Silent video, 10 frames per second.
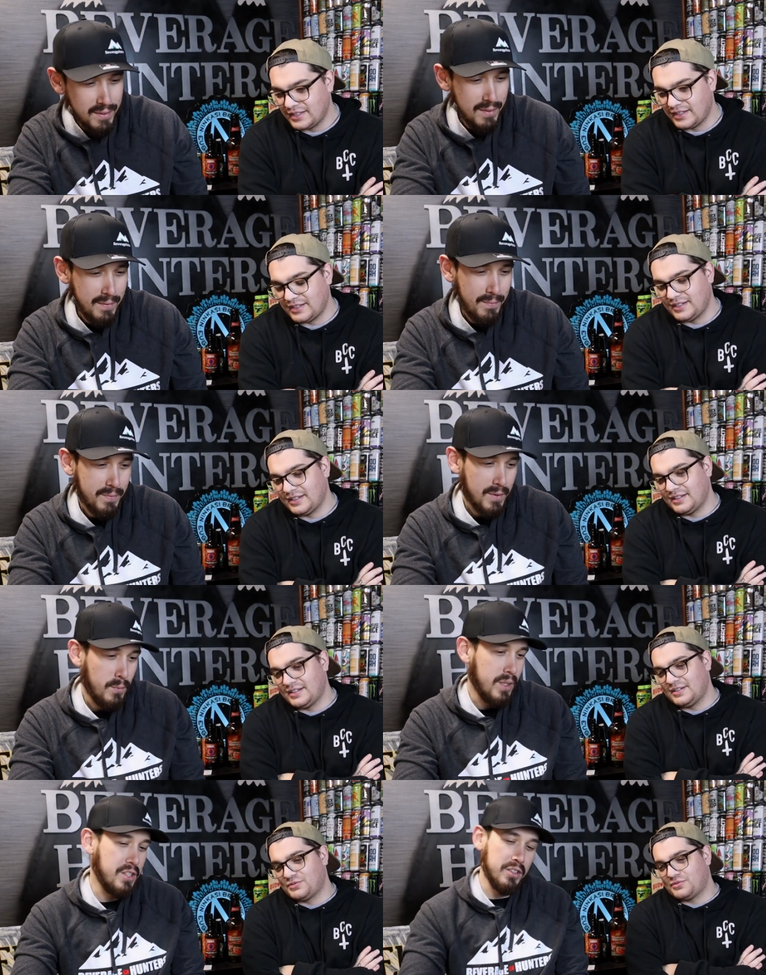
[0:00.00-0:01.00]

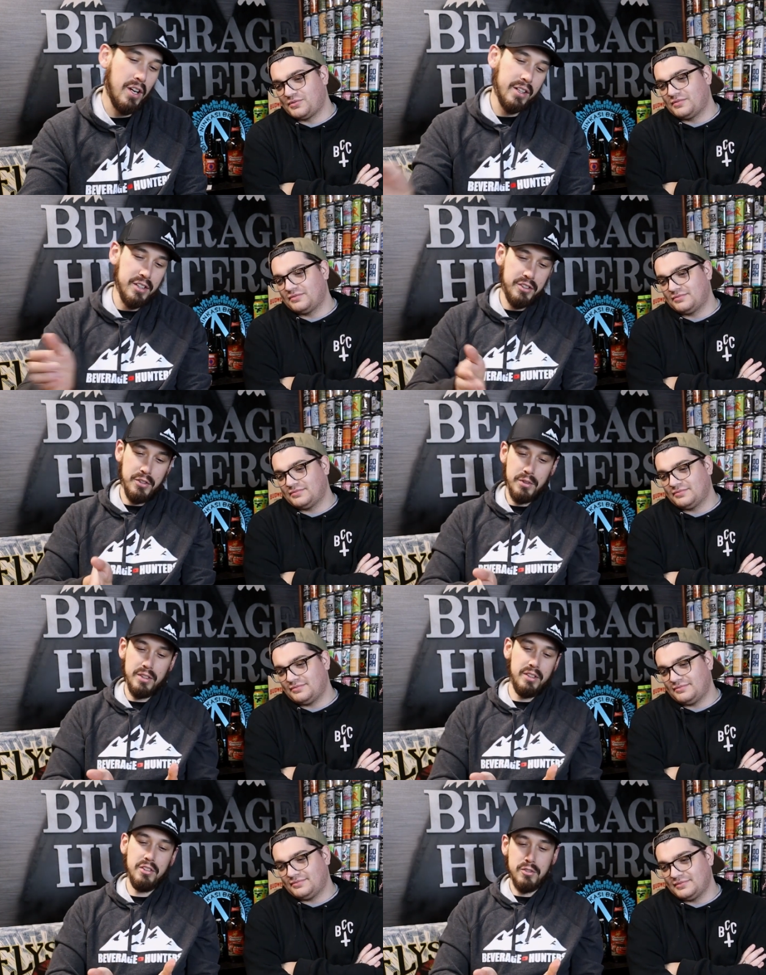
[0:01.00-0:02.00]
Speaker 1: Um, Which is hard because
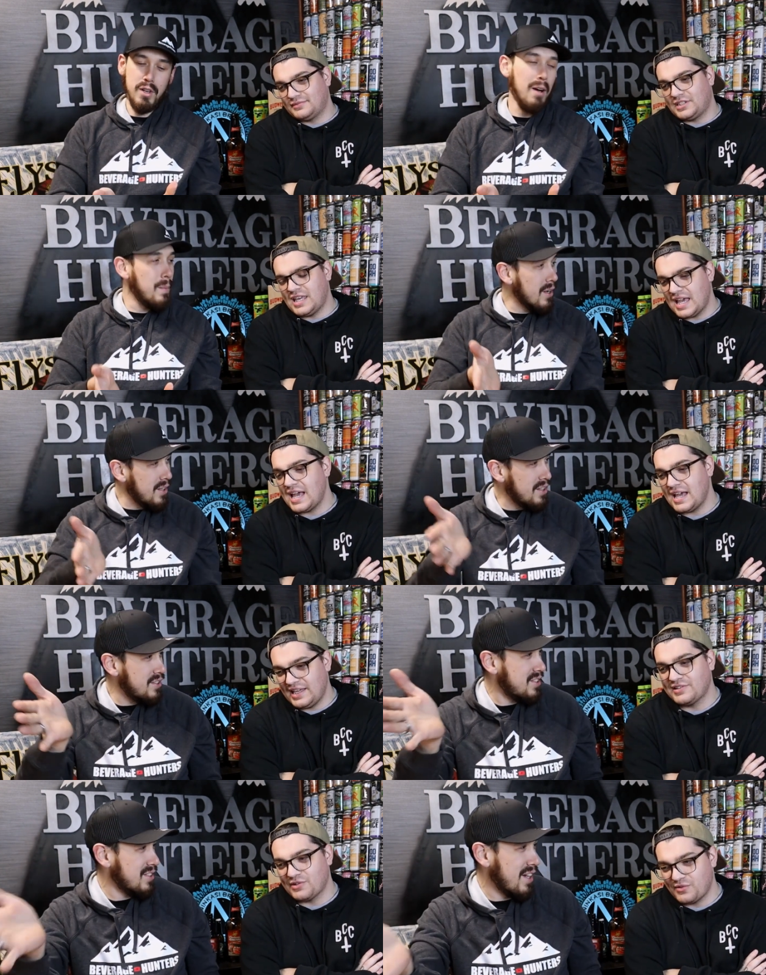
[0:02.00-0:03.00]
usually strawberries yeah,
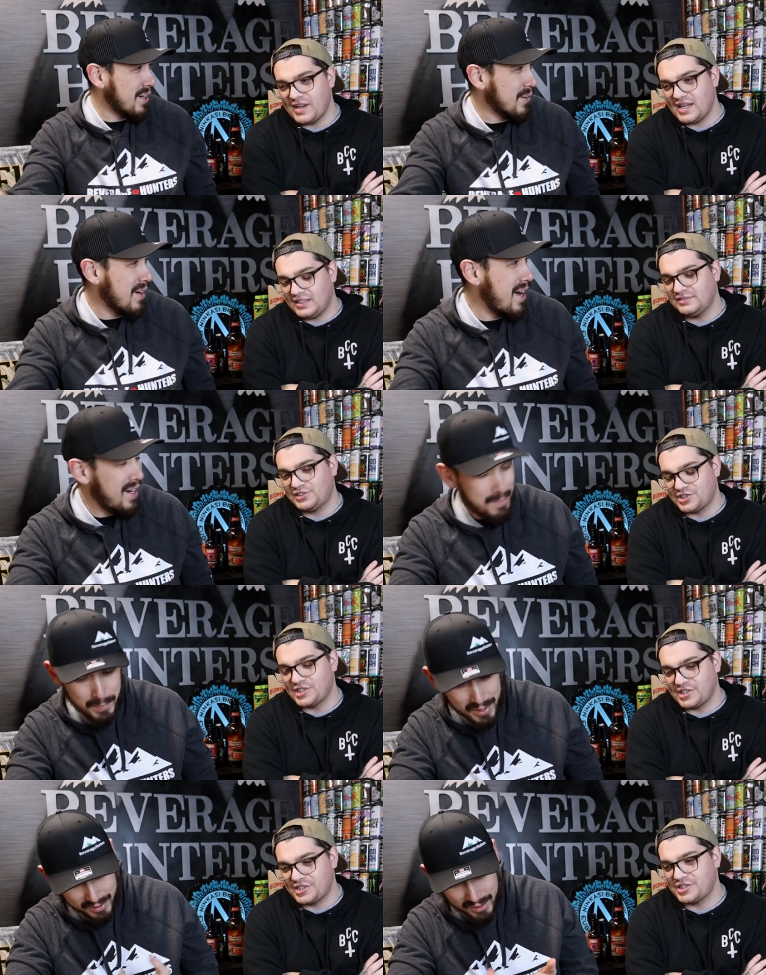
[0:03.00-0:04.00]
is a like red, red
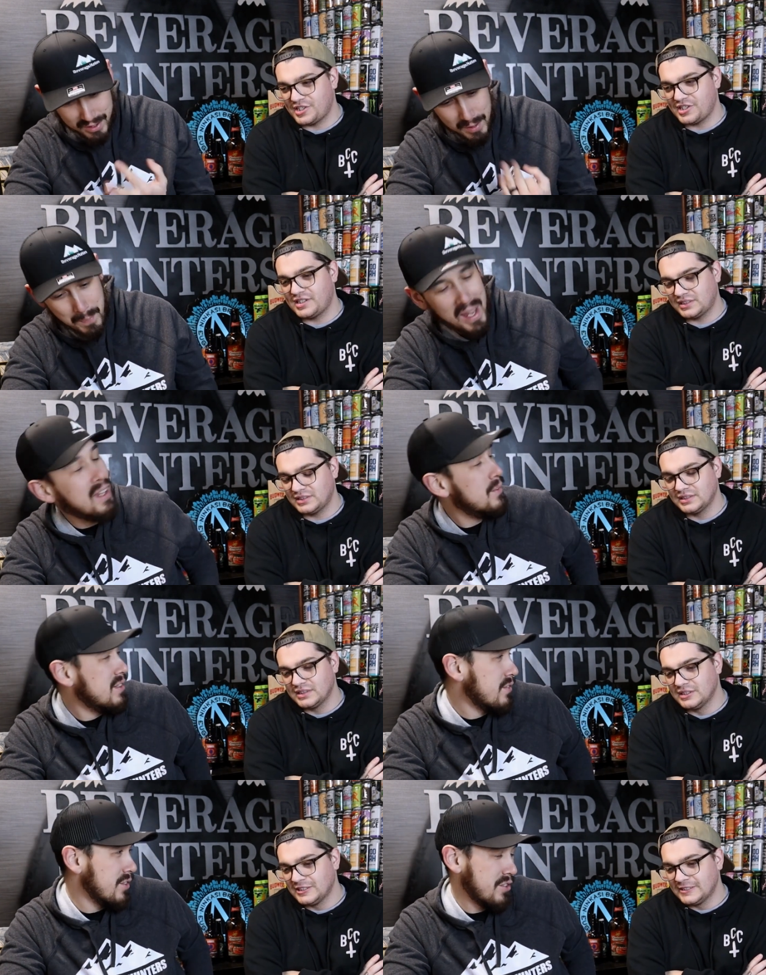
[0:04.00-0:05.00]
sure, but they sure. did a pink
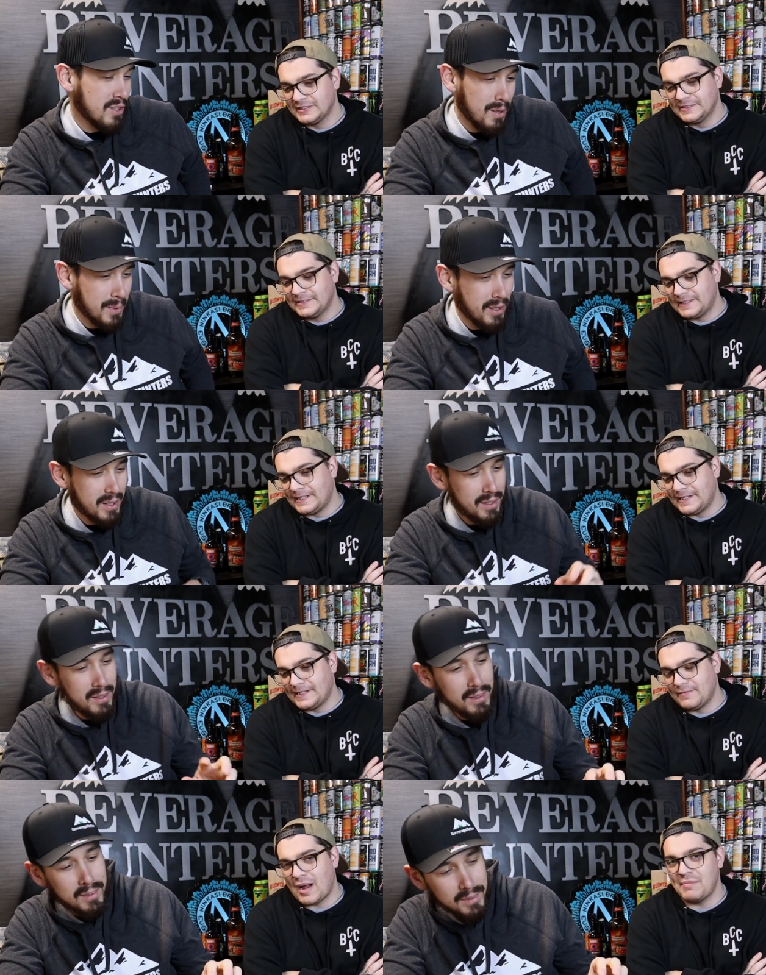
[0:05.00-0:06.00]
one for strawberry.
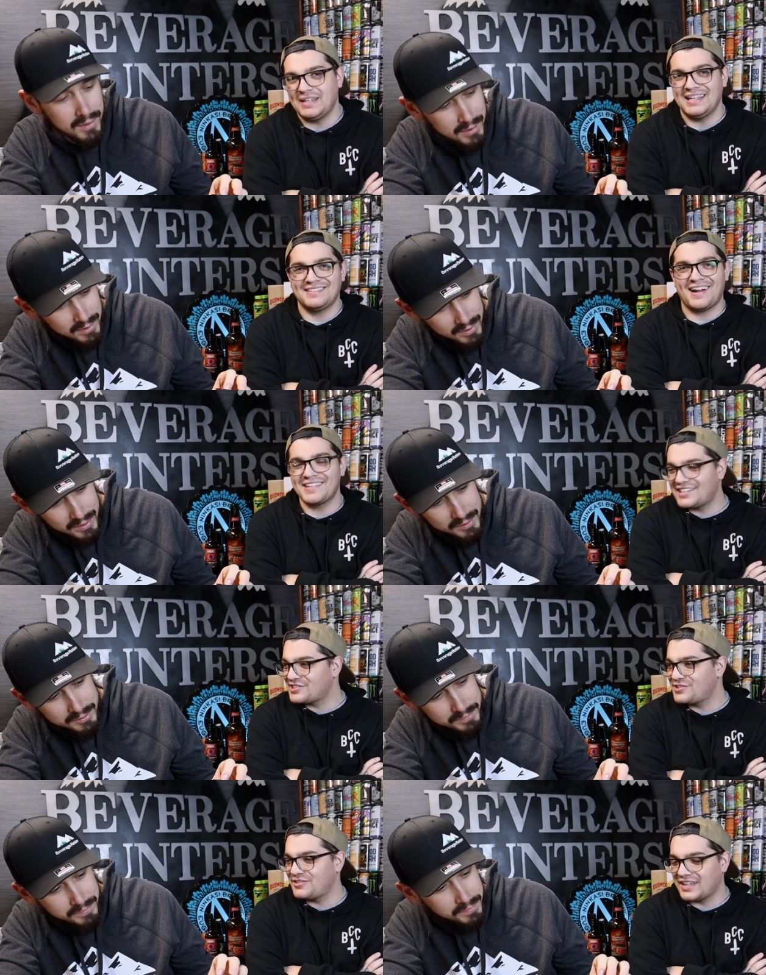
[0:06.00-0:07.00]
Speaker 2: Um, I mean, is are they
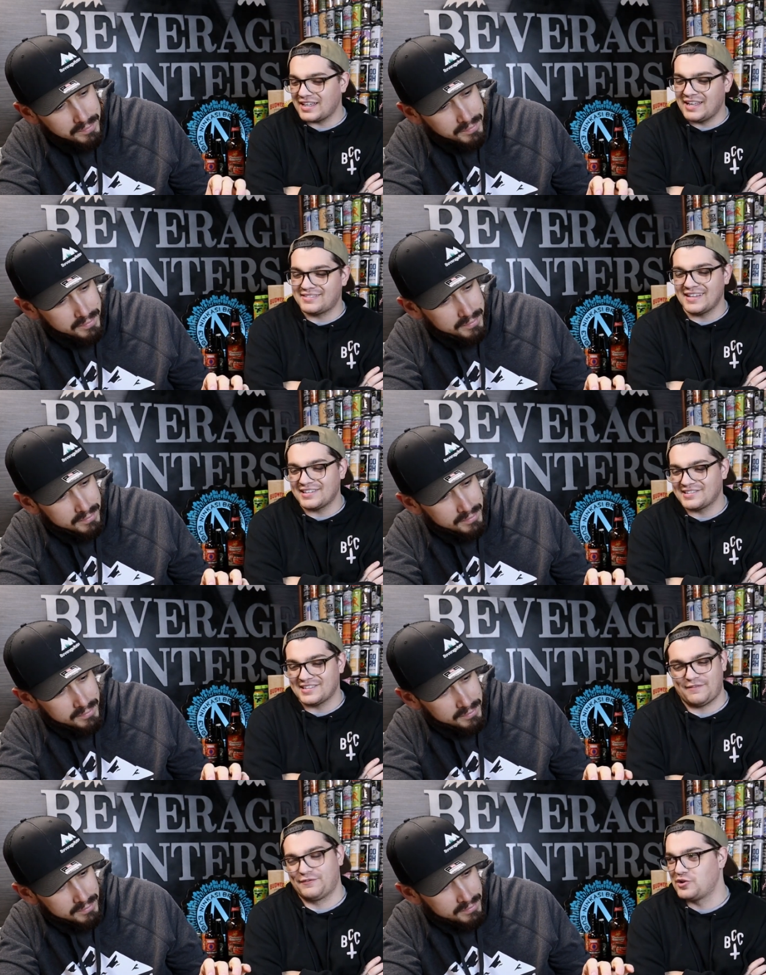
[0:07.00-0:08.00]
just doing like it's not just
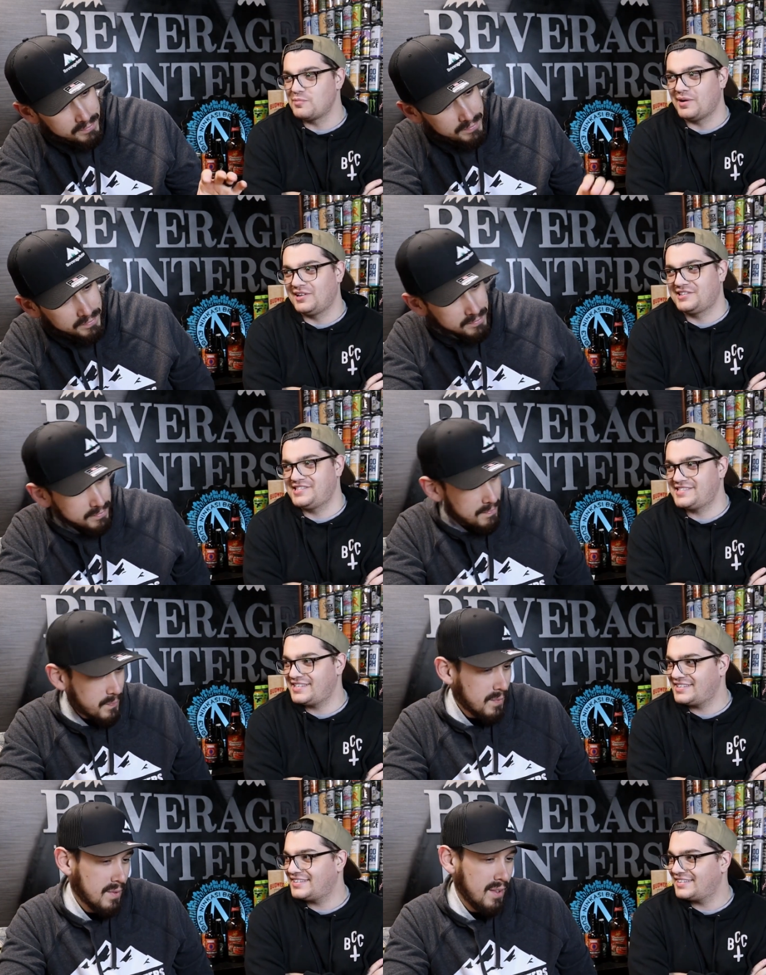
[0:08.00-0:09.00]
like fruit punch, is
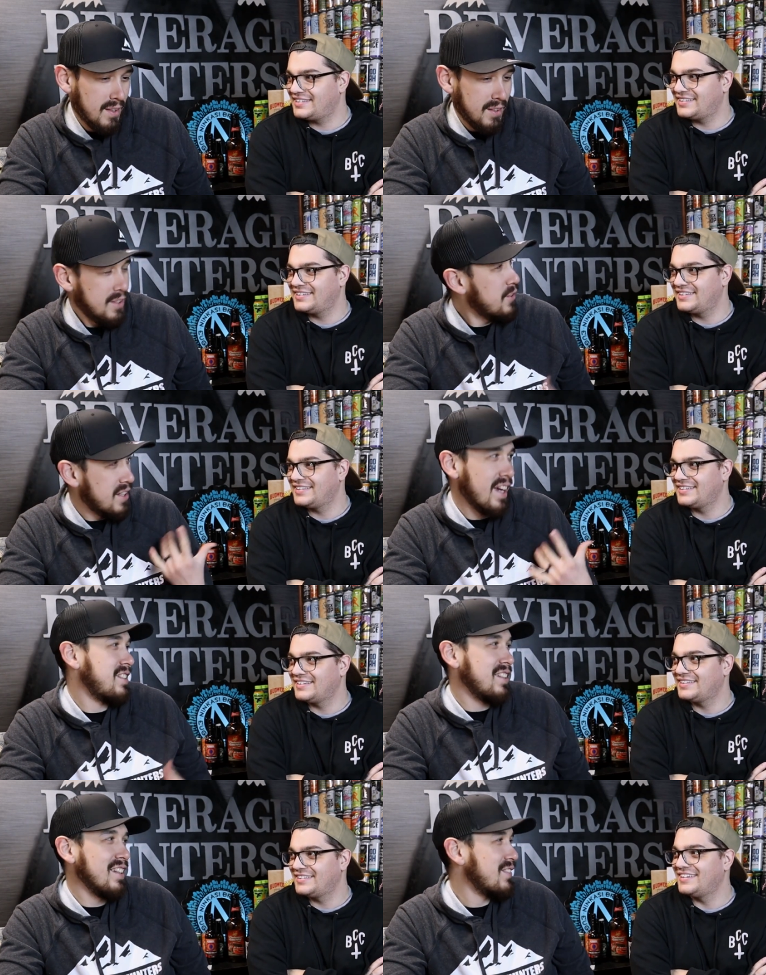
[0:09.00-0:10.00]
it? You
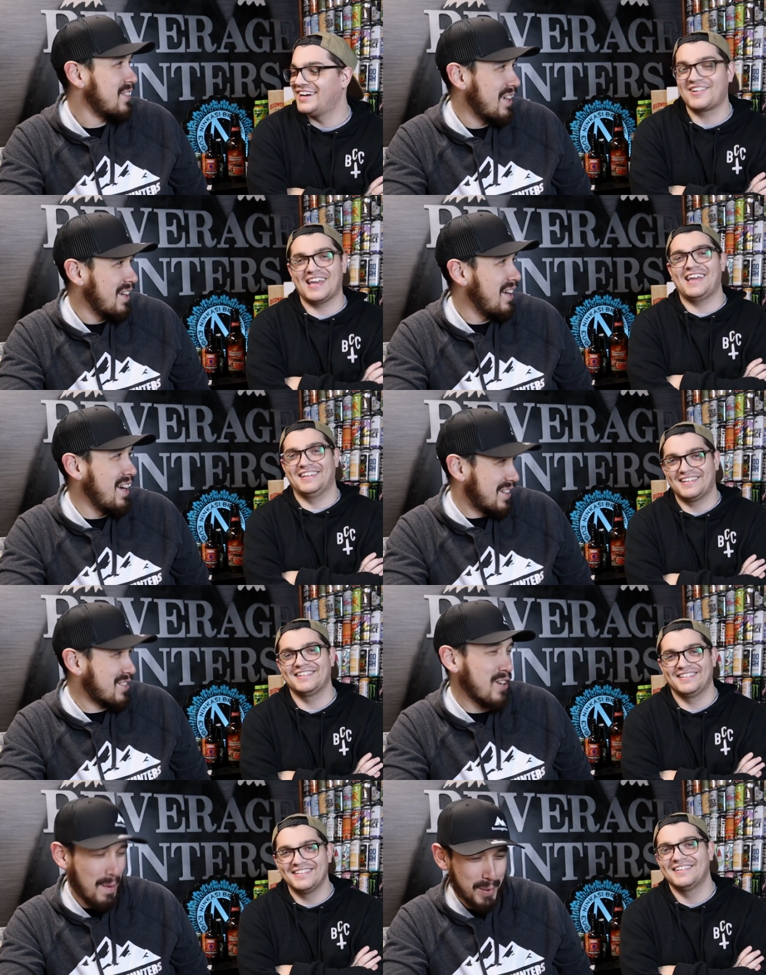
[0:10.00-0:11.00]
guessed it. Okay. It's
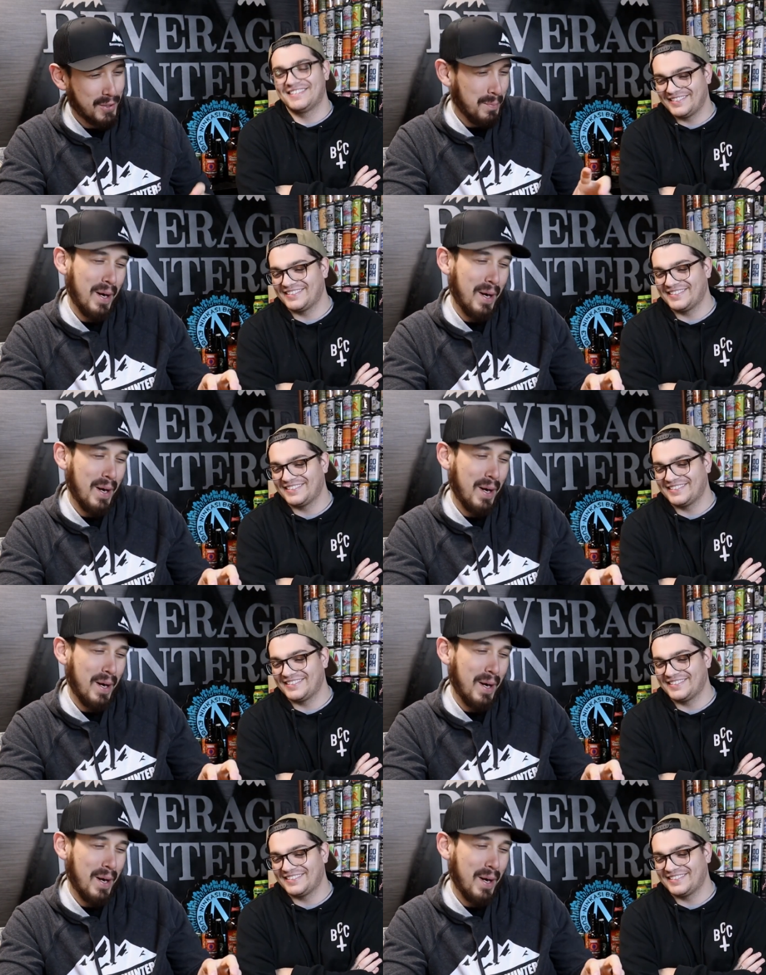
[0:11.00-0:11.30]
tropical